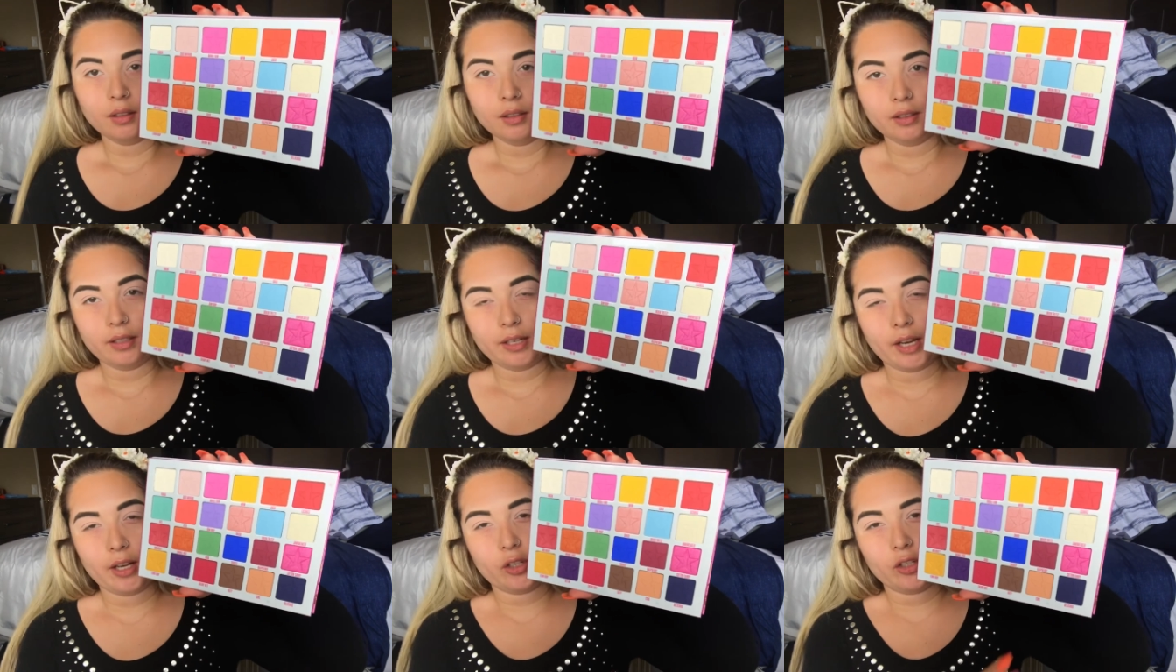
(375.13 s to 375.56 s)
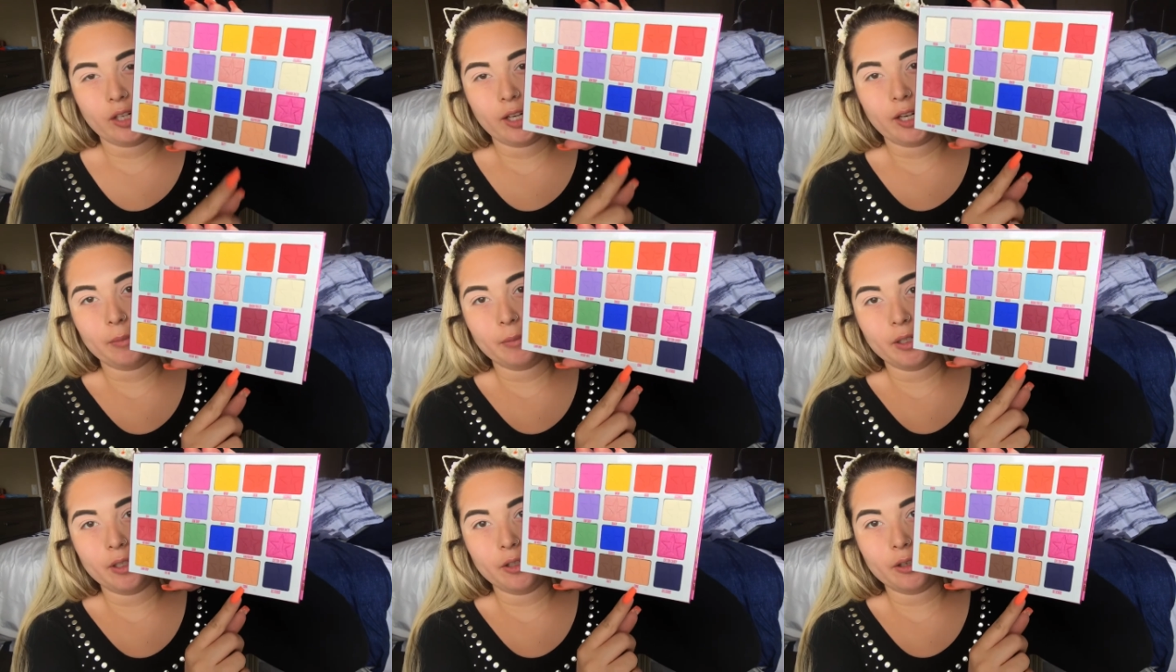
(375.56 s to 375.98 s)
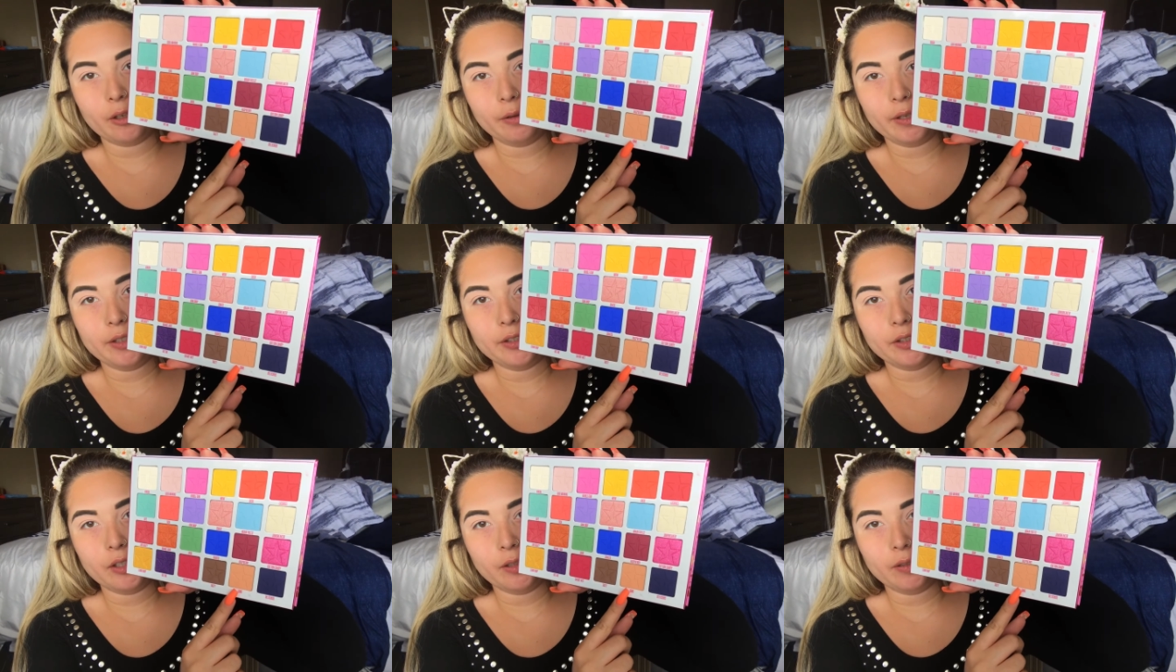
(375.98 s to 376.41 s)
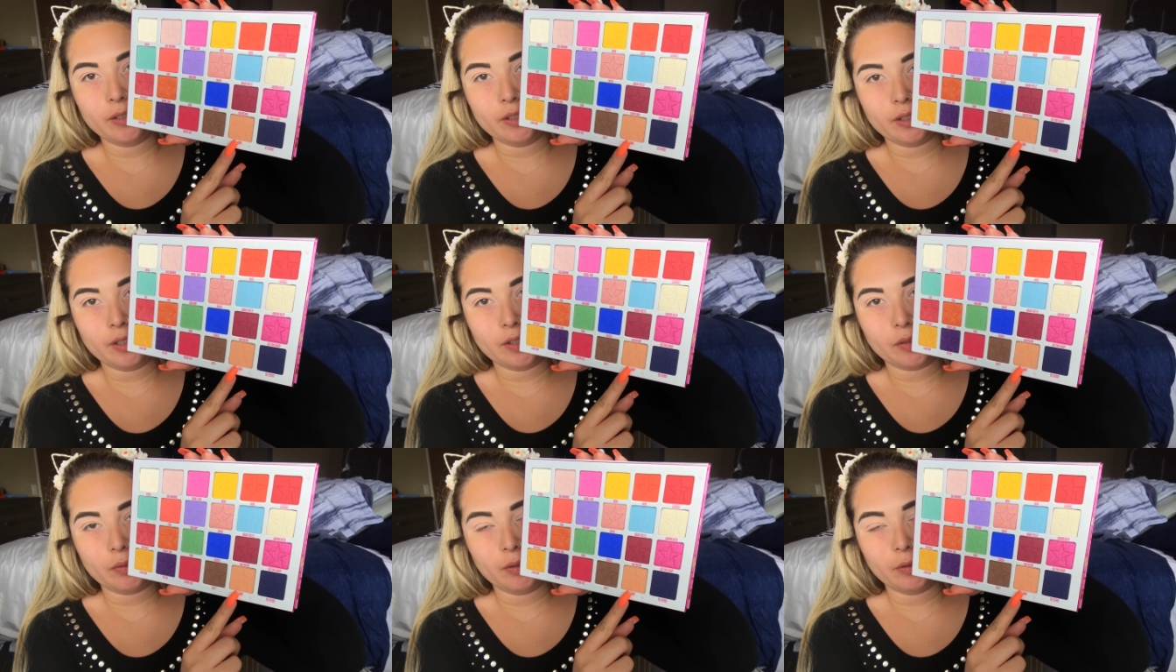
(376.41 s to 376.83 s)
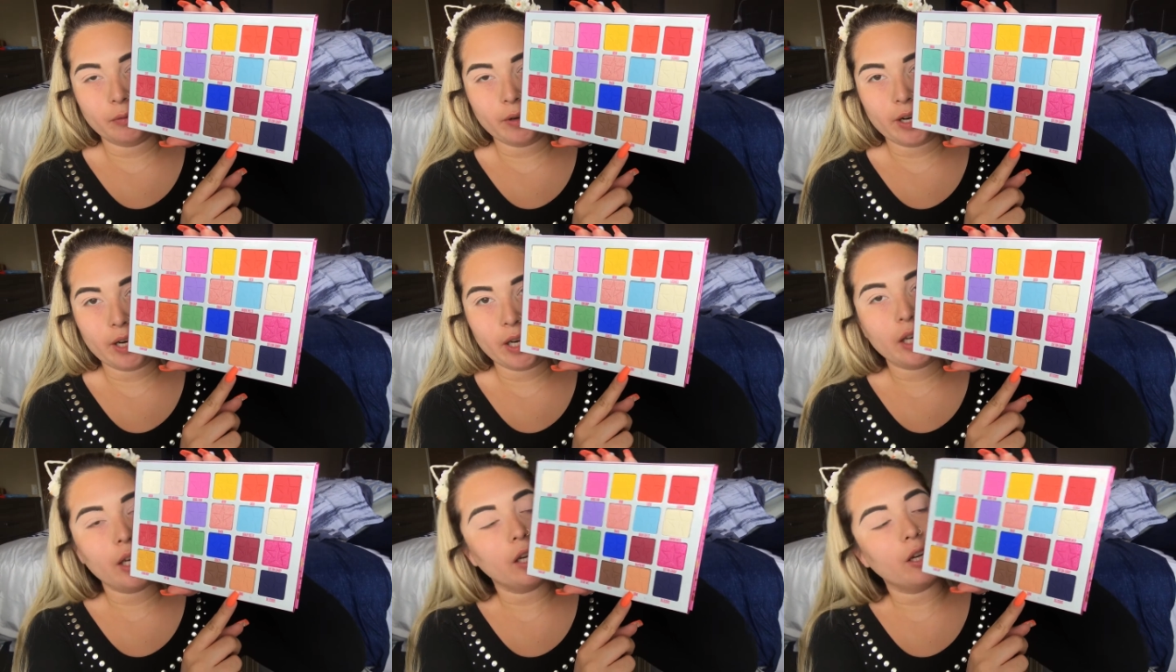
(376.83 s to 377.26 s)
Next shade I'm going to go into is this one
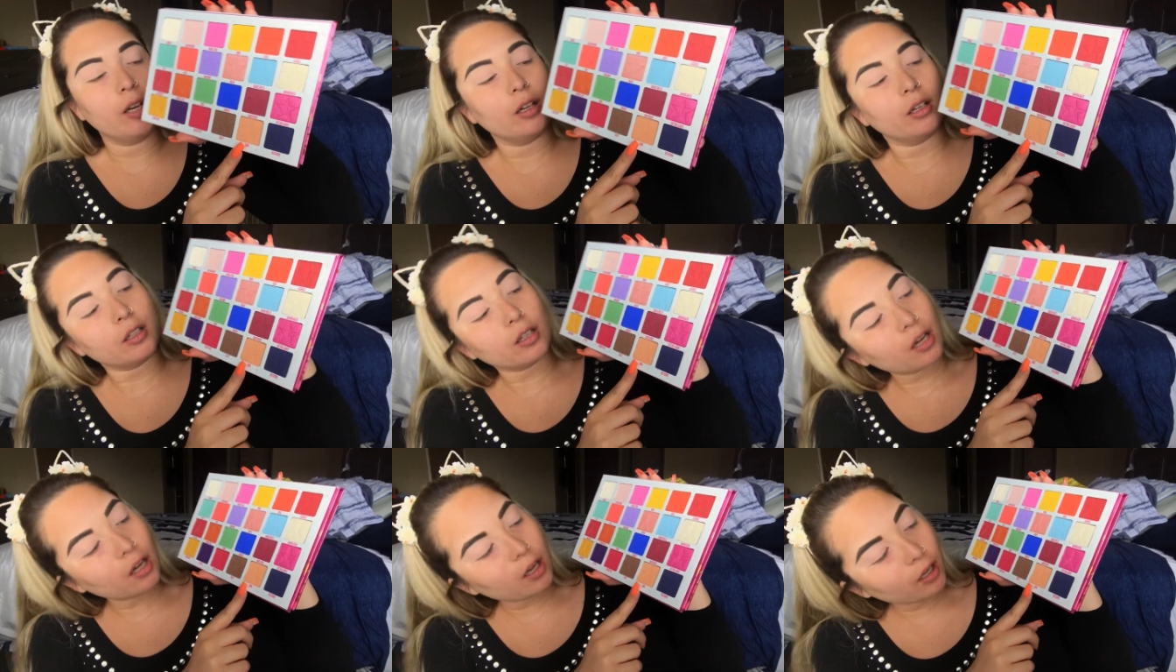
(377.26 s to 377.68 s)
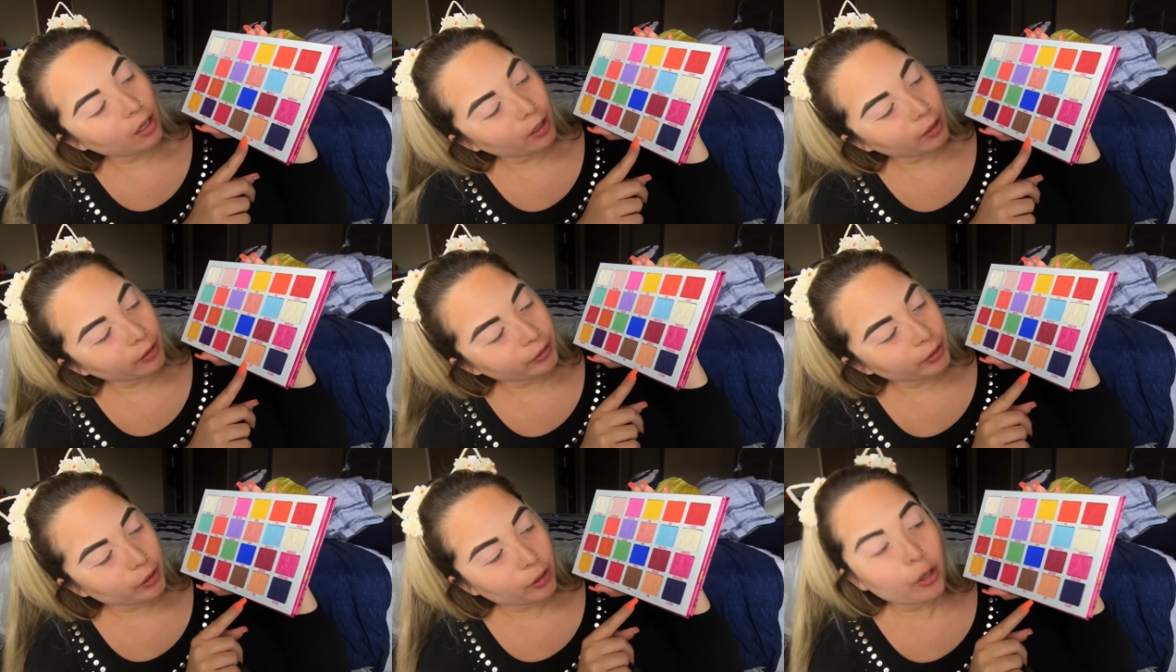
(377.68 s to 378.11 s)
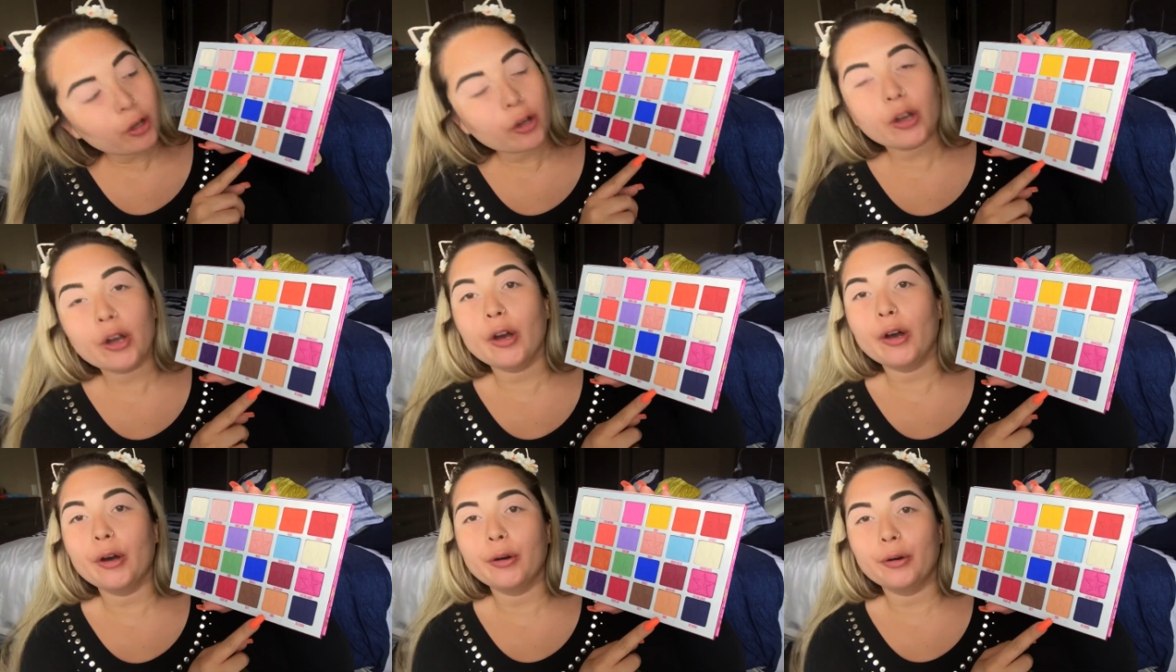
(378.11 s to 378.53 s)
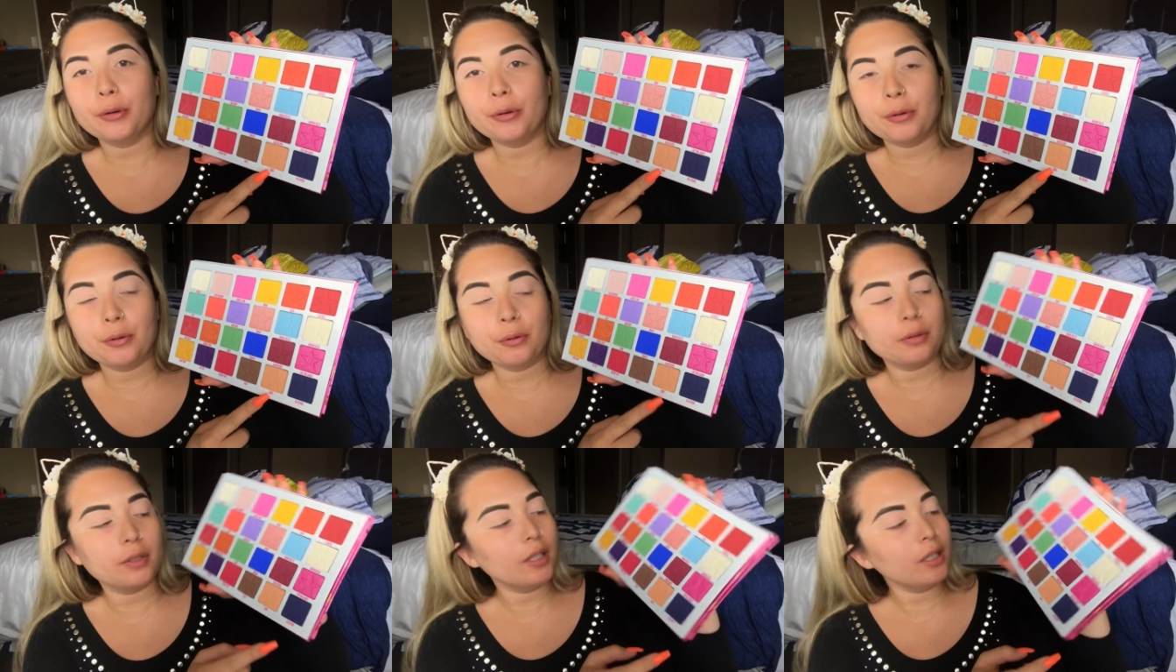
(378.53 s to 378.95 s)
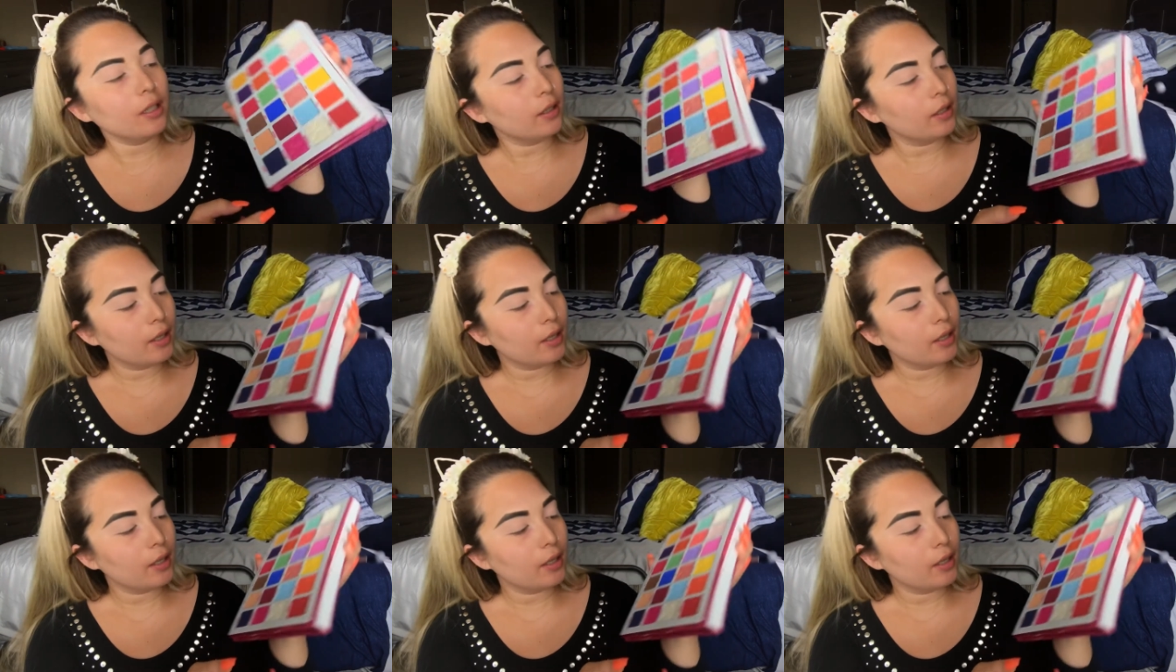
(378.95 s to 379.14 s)
right here called Cone.